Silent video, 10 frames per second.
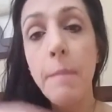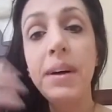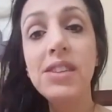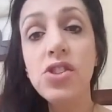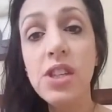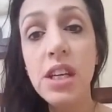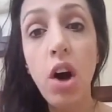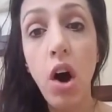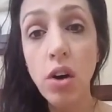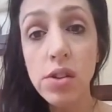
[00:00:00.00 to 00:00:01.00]
but she
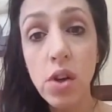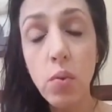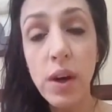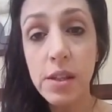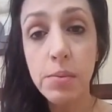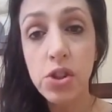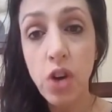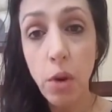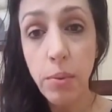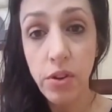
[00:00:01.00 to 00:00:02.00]
also was a
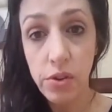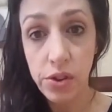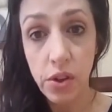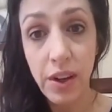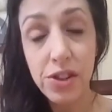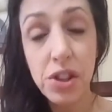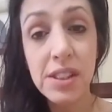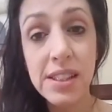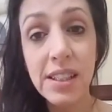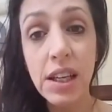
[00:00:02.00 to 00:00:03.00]
show producer, and she
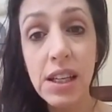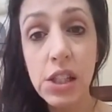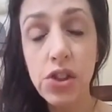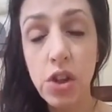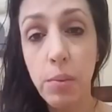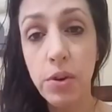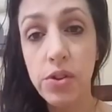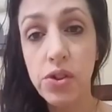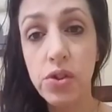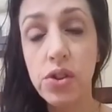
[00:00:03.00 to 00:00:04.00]
still is a show producer.